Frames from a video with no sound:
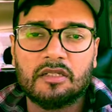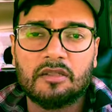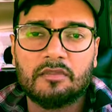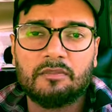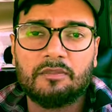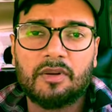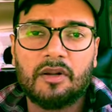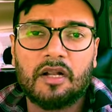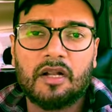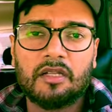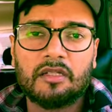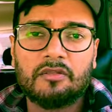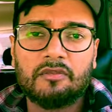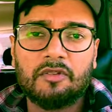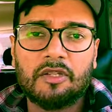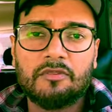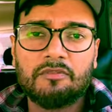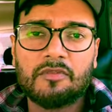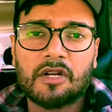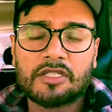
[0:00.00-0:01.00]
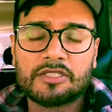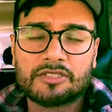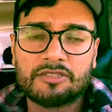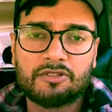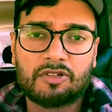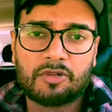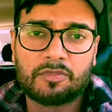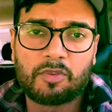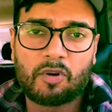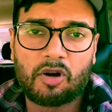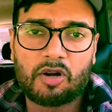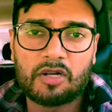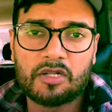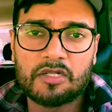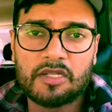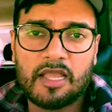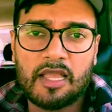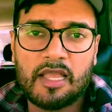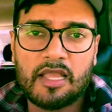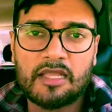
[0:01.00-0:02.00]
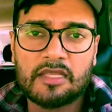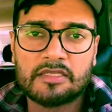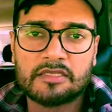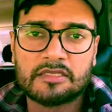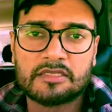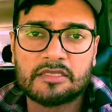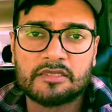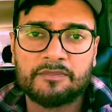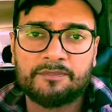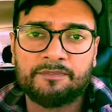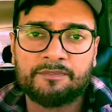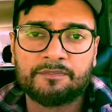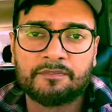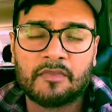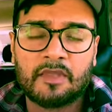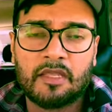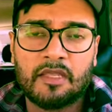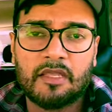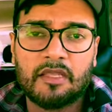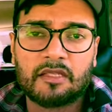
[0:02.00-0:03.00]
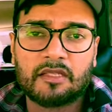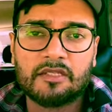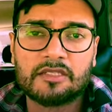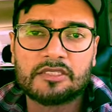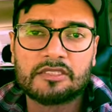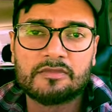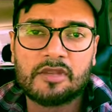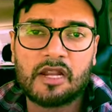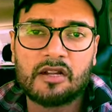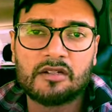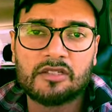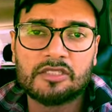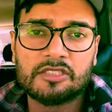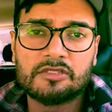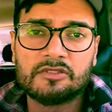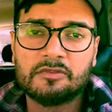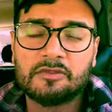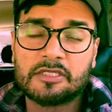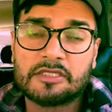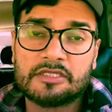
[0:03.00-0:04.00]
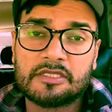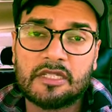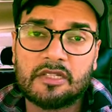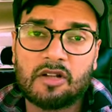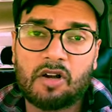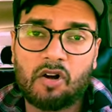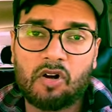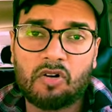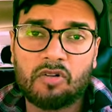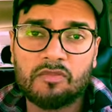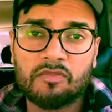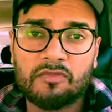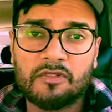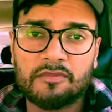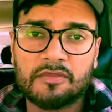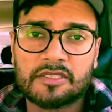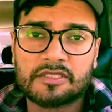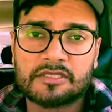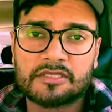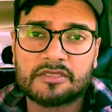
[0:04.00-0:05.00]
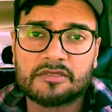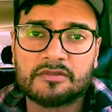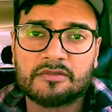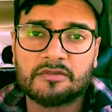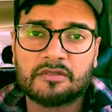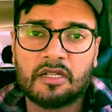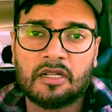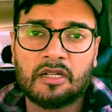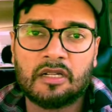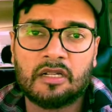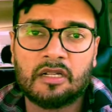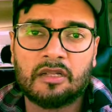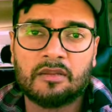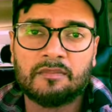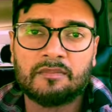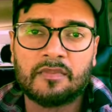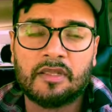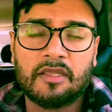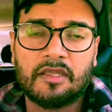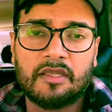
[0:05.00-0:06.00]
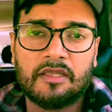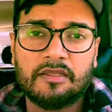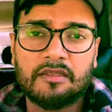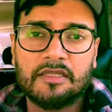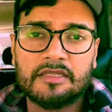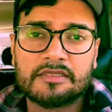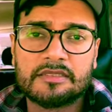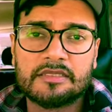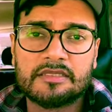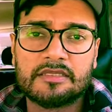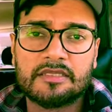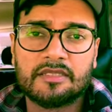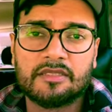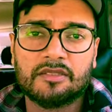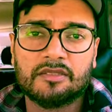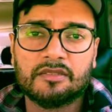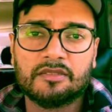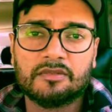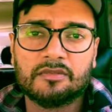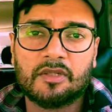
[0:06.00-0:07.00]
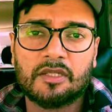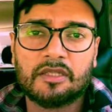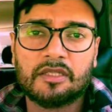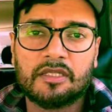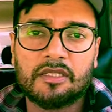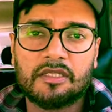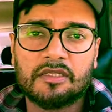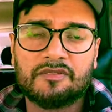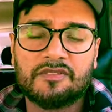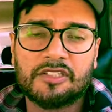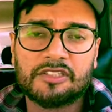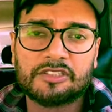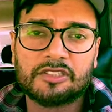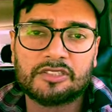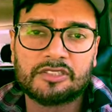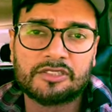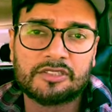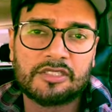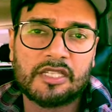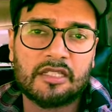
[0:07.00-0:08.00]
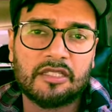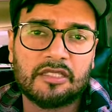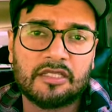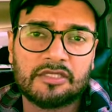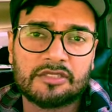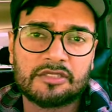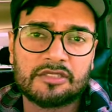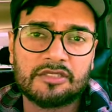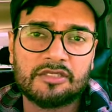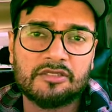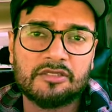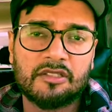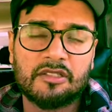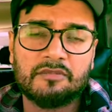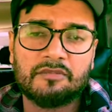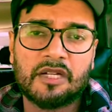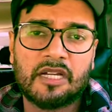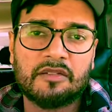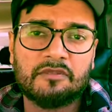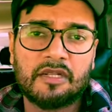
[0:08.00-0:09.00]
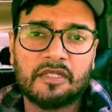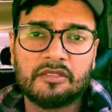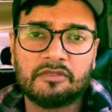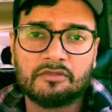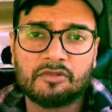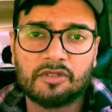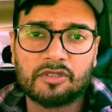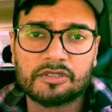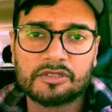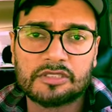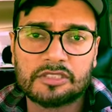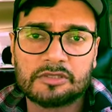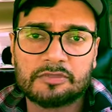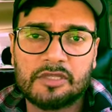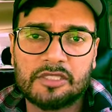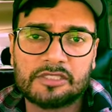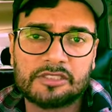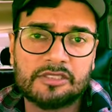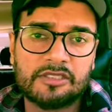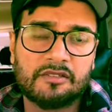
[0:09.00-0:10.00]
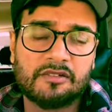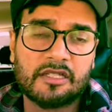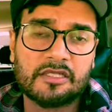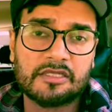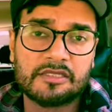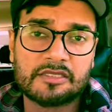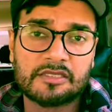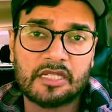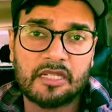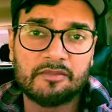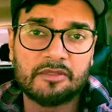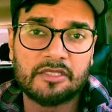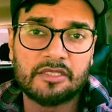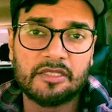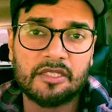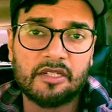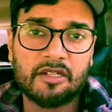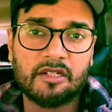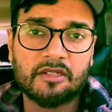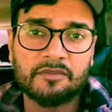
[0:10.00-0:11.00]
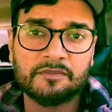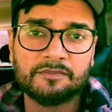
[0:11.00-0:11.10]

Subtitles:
But we must do our part as good Samaritans. We must stay at home. We must listen to what the officials are telling us to do and abide by the rules, especially around this time of the year.